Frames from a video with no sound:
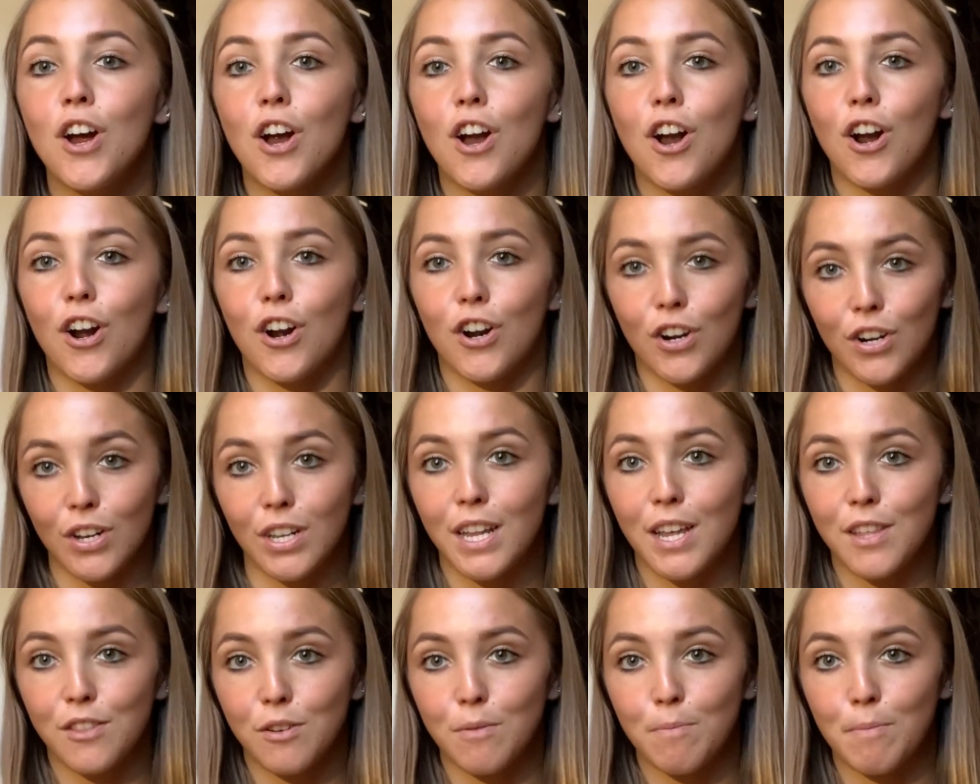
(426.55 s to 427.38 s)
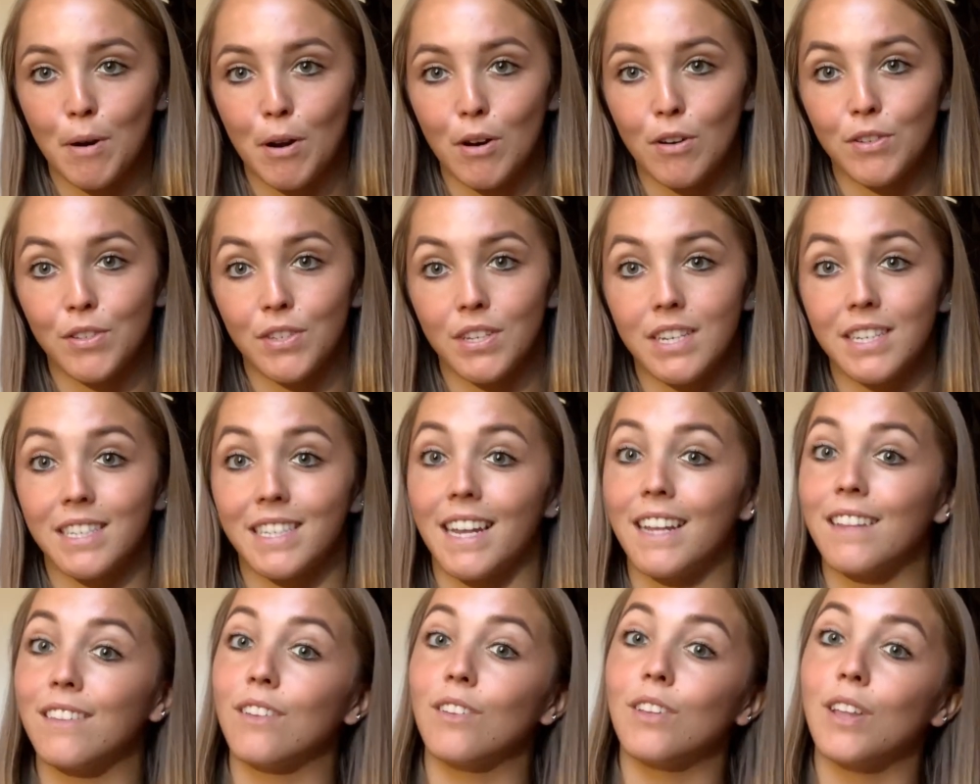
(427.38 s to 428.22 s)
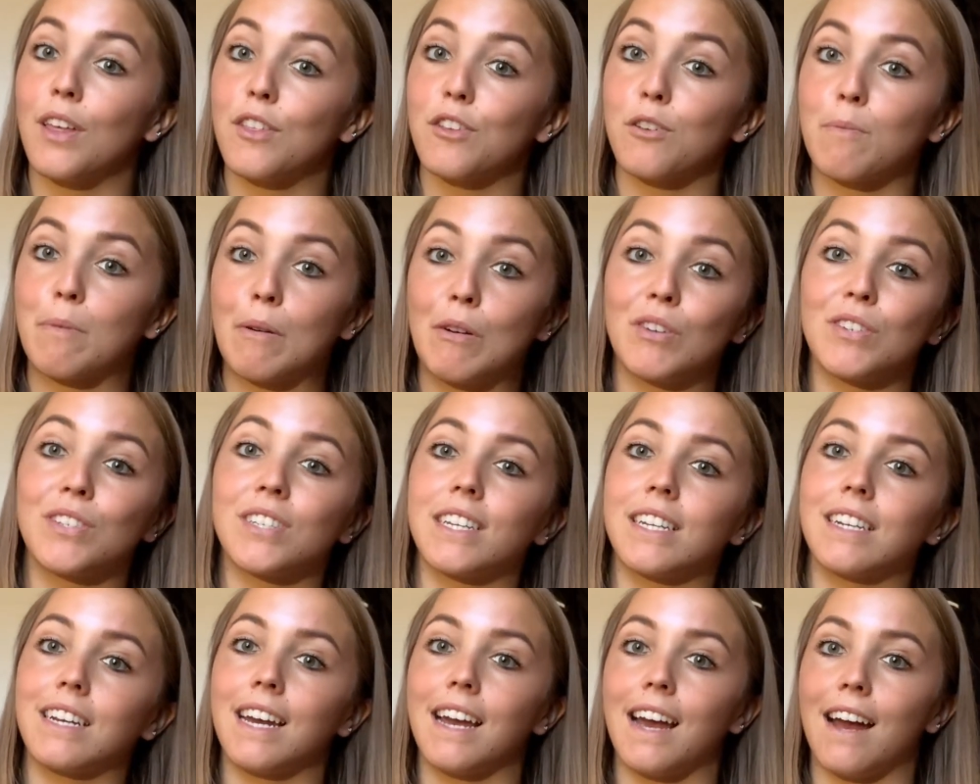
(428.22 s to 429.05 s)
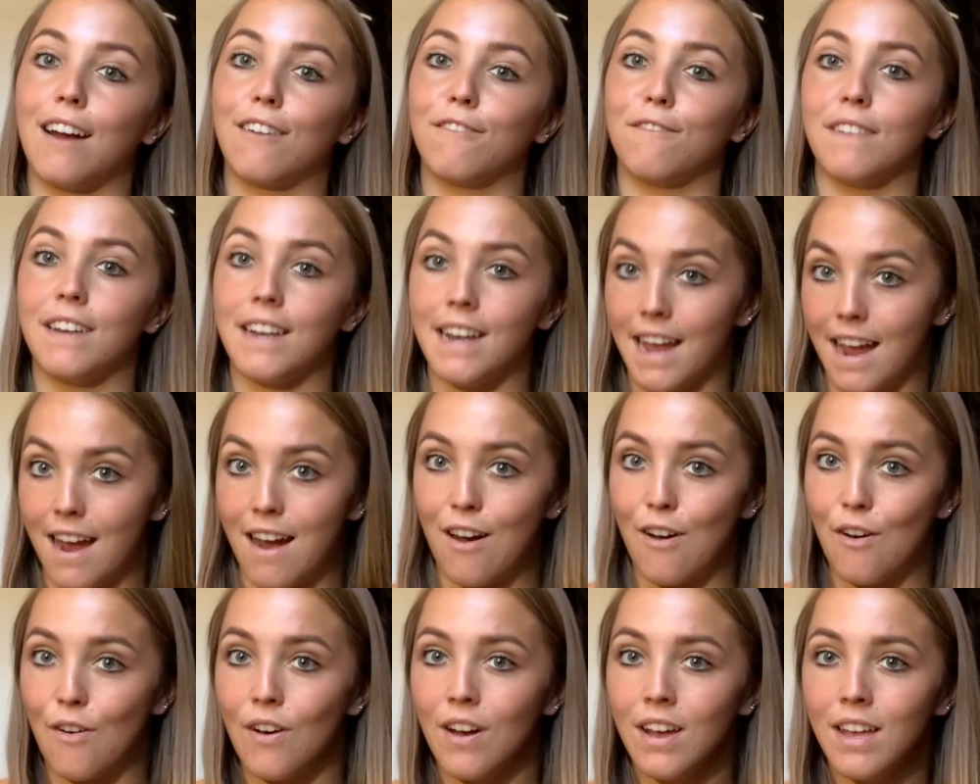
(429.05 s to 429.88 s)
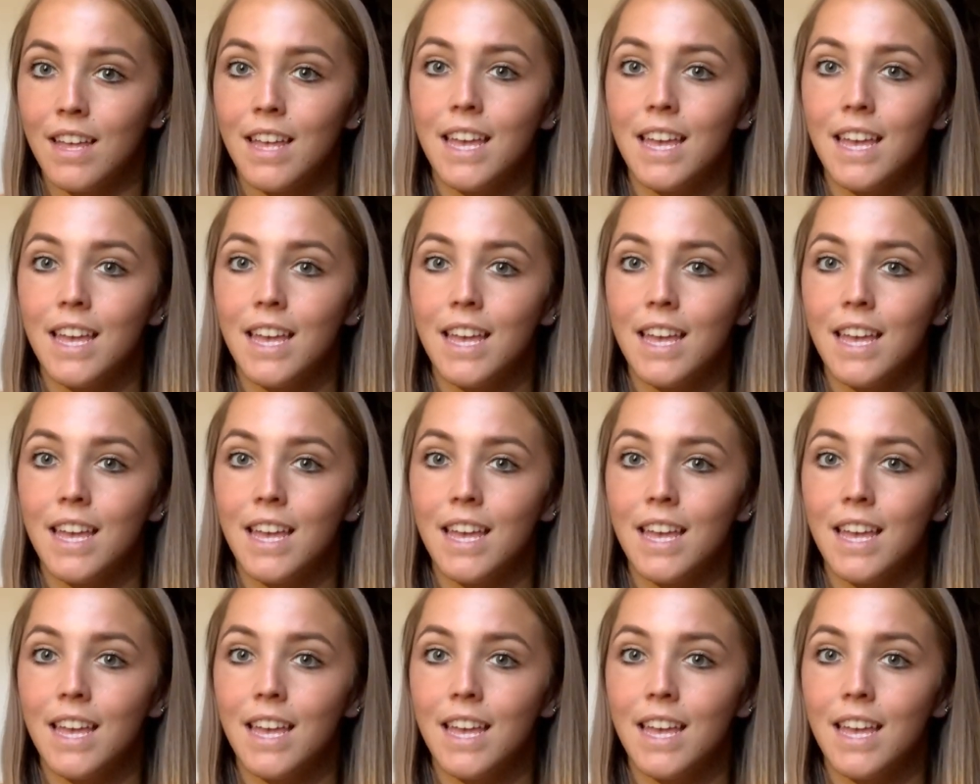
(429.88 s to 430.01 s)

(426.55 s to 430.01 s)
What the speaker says: her leather purses and the leather purse that I have now.